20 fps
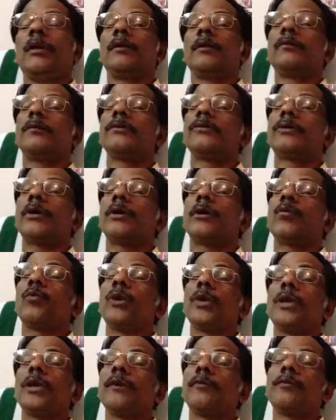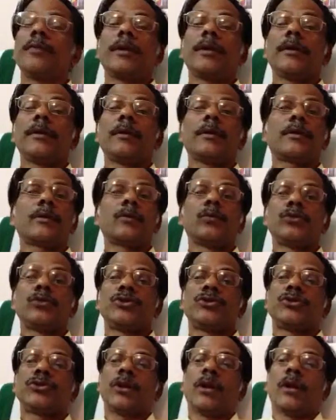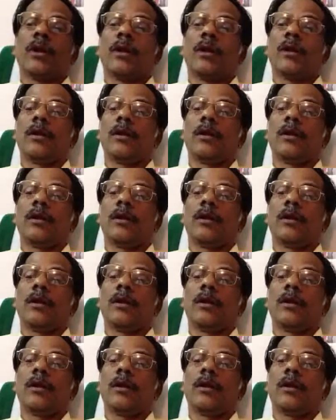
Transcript: These are very, very crucial.